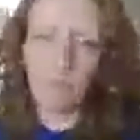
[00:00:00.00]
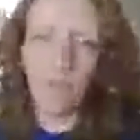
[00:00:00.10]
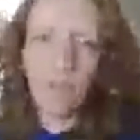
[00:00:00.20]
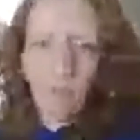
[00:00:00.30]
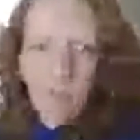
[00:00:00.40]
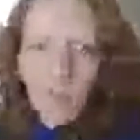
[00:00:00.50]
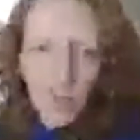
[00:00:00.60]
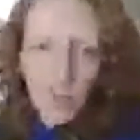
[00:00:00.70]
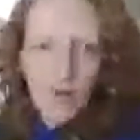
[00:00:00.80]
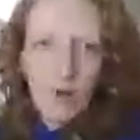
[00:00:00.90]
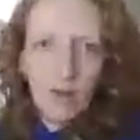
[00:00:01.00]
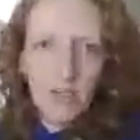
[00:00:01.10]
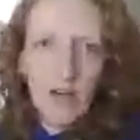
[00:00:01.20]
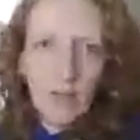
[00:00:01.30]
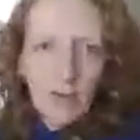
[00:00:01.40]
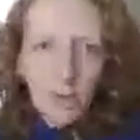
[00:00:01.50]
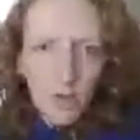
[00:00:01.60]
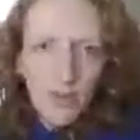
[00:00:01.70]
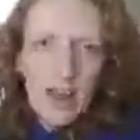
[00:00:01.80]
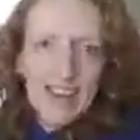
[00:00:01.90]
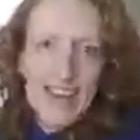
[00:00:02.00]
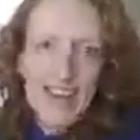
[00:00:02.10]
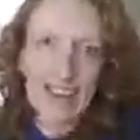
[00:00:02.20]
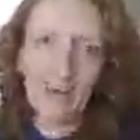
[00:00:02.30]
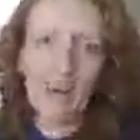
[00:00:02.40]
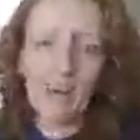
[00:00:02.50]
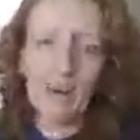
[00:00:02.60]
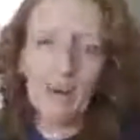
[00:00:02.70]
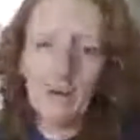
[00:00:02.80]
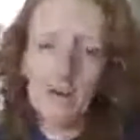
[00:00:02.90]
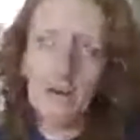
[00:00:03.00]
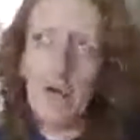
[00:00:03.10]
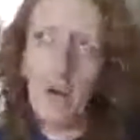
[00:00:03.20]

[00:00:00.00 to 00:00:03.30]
And I used to do that all the time. I used to do that and cast over. I